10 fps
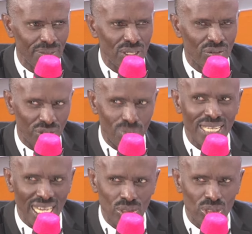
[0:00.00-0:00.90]
from
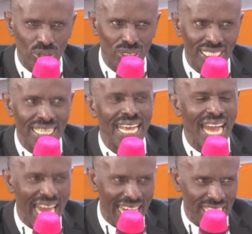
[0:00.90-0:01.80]
the household
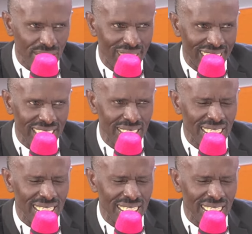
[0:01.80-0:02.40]
annually